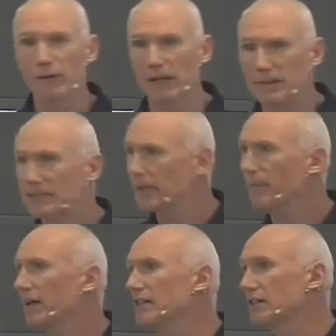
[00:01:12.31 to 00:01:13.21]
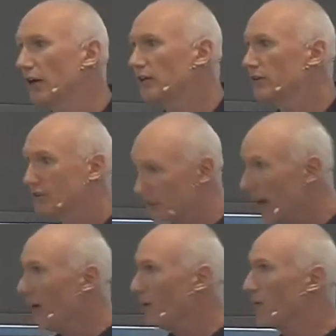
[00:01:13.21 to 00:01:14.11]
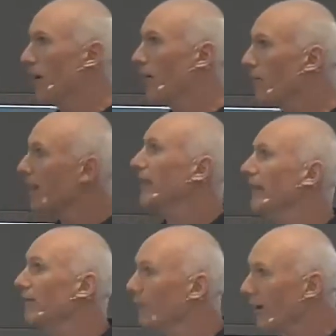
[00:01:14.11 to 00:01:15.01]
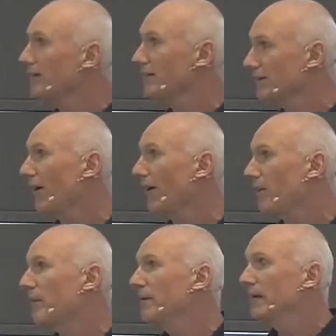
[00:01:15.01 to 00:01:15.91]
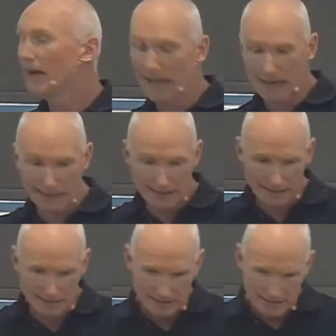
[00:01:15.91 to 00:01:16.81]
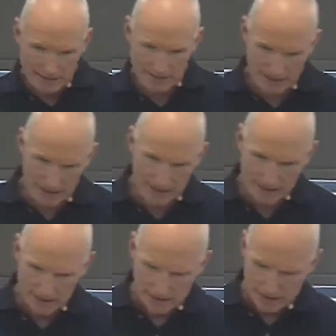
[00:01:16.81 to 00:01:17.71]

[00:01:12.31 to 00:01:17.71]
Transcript: Would there be something inside you that says, No, I want to get right to the top and see